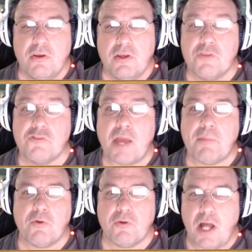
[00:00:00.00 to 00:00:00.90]
and the
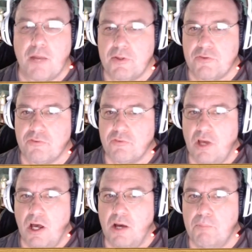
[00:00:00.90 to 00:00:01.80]
cyber comments
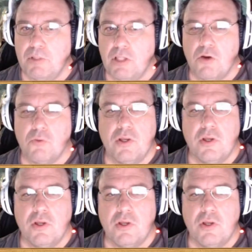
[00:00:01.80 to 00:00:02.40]
below.